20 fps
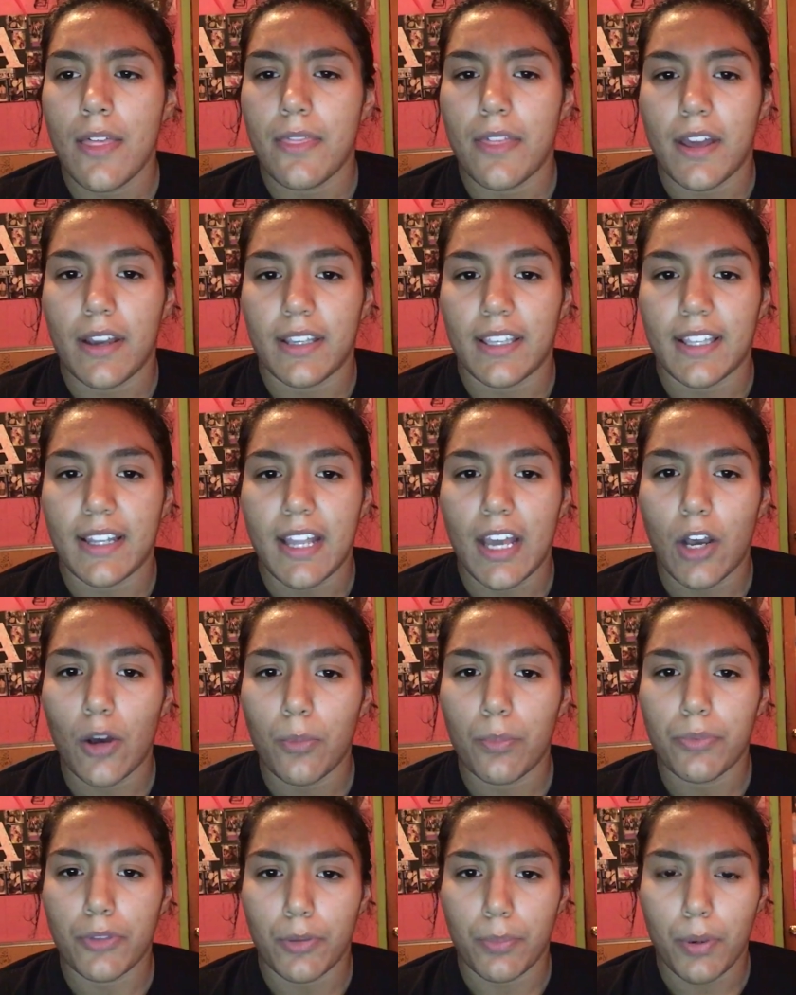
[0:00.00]
that can
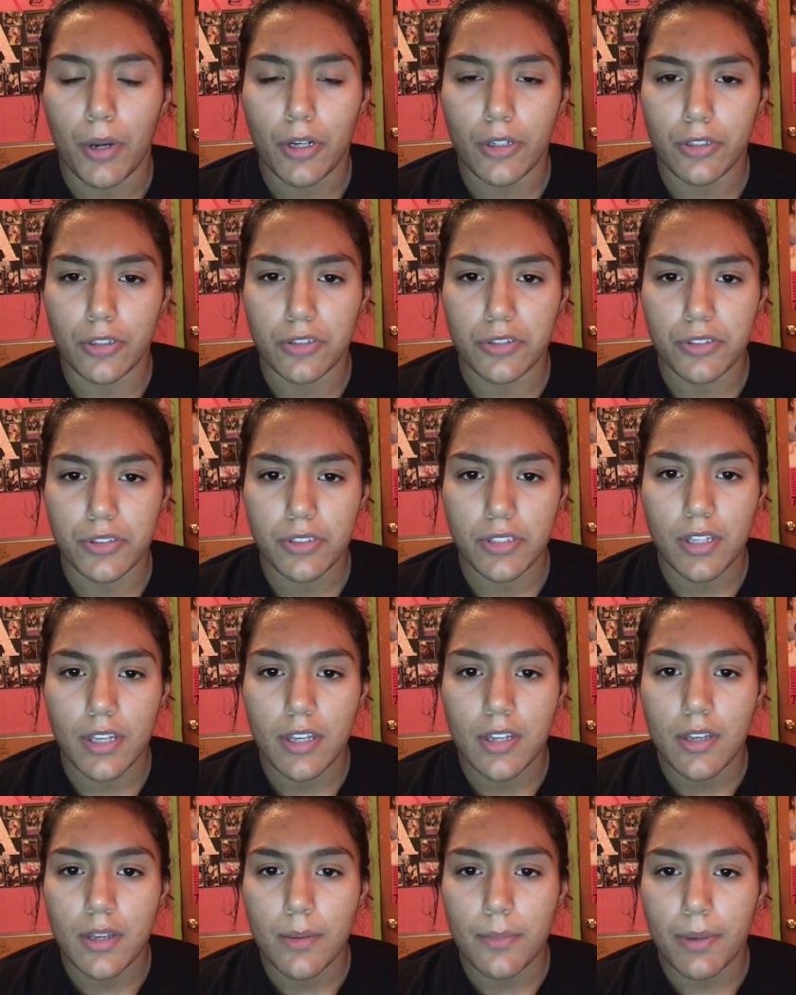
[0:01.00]
help their partners.
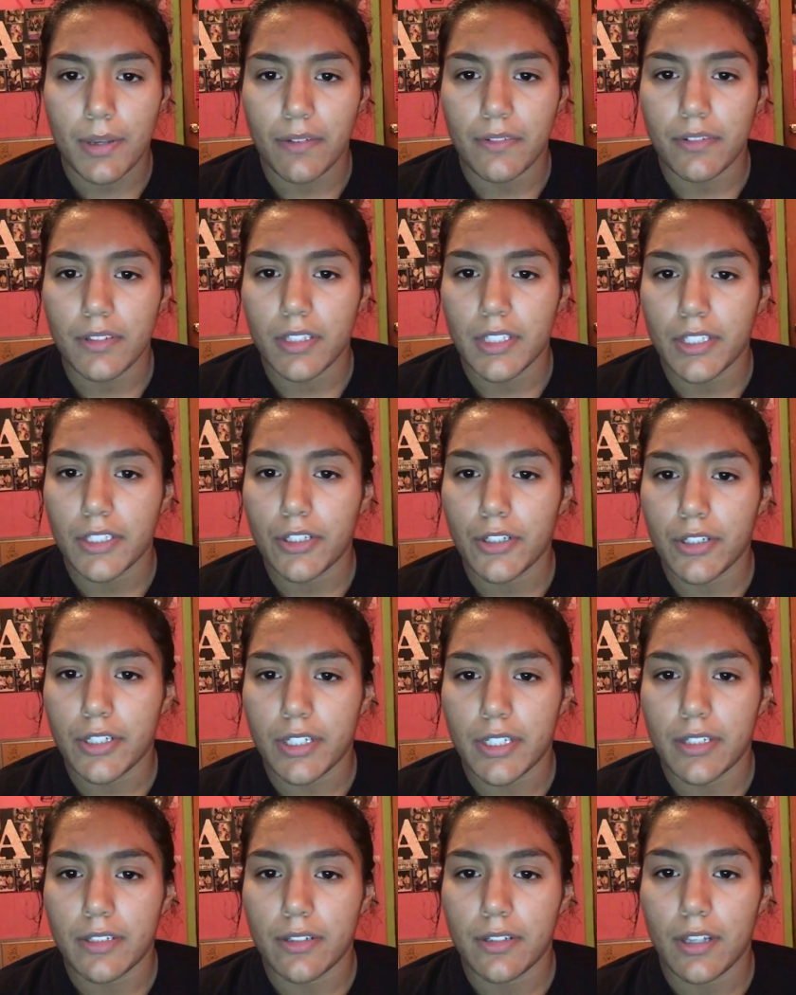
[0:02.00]
Beverly
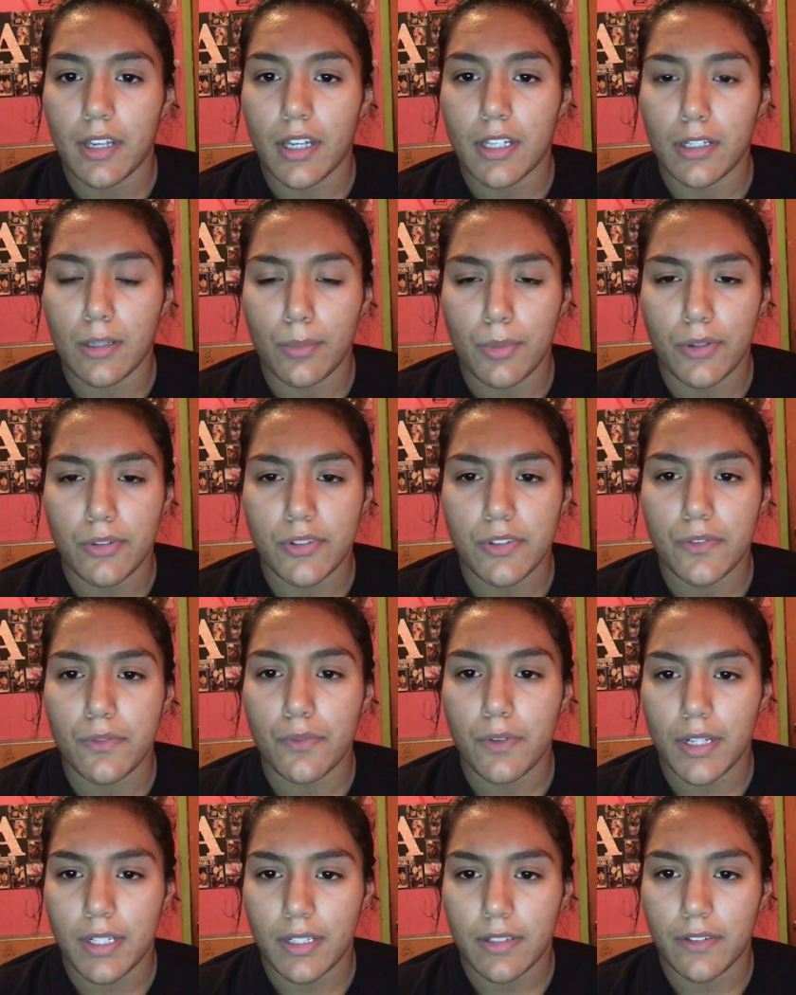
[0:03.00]
Gooden, an abusive
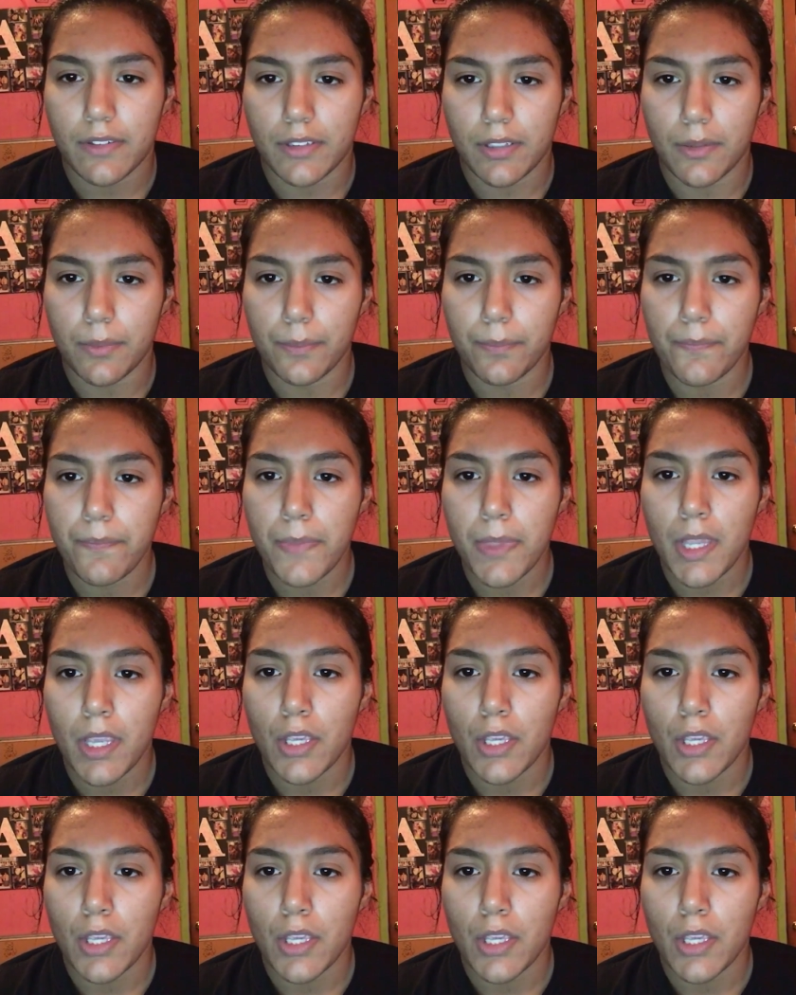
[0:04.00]
victim,